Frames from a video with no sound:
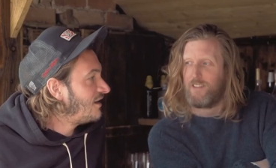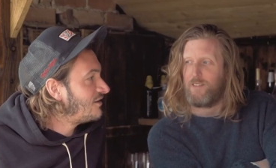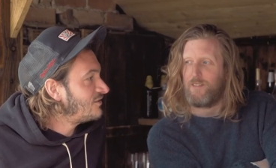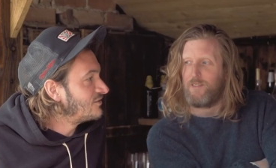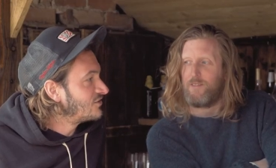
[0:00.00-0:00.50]

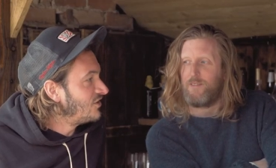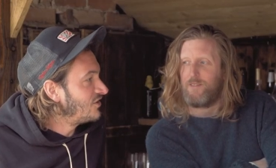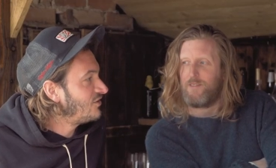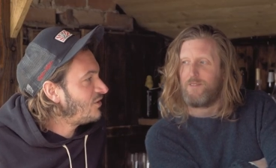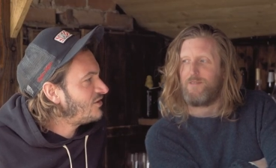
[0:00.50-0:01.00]
Speaker 1: Oh
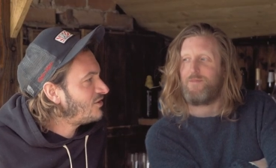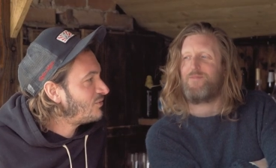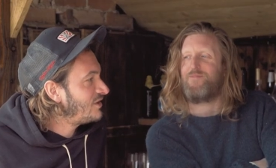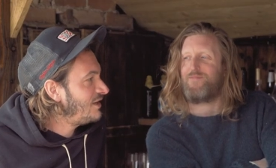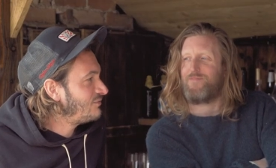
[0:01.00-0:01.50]
God! I don't know what
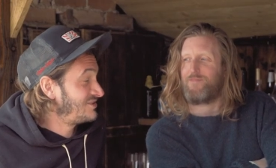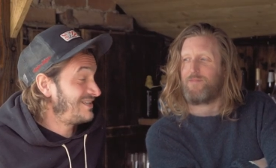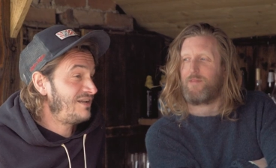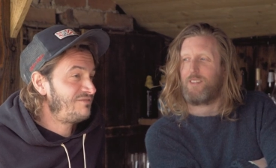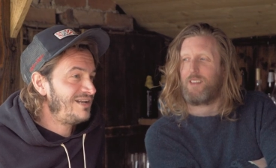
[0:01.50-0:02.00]
the name with
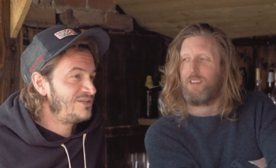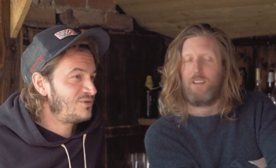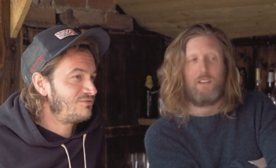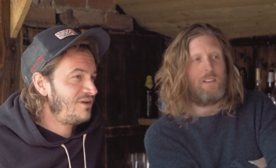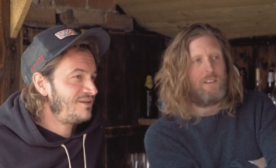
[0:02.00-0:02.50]
Slad Valley's
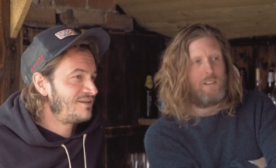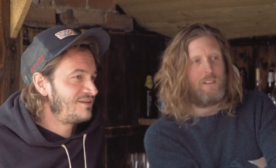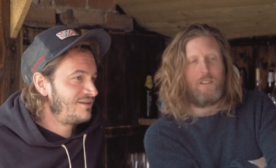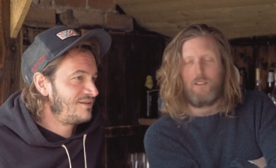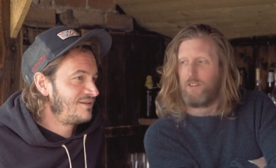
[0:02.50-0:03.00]
one, right?
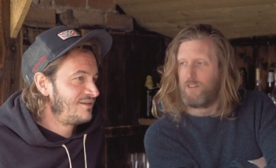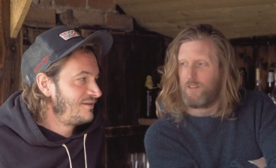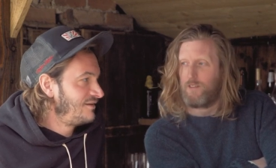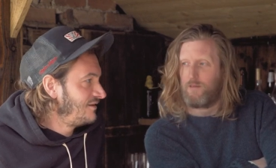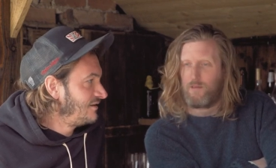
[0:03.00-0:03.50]
Yeah.
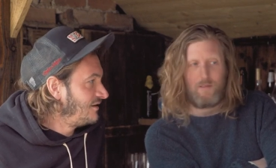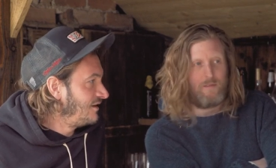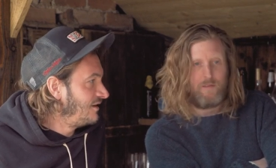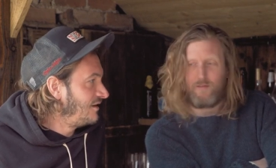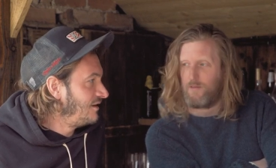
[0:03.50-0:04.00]

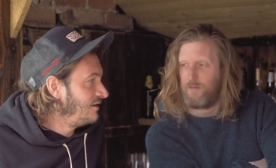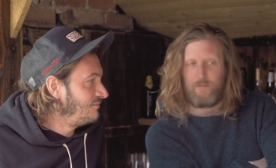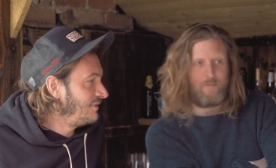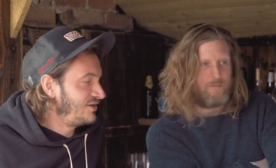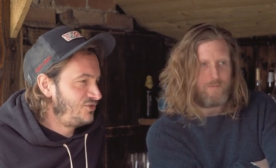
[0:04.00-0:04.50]
Um, ah,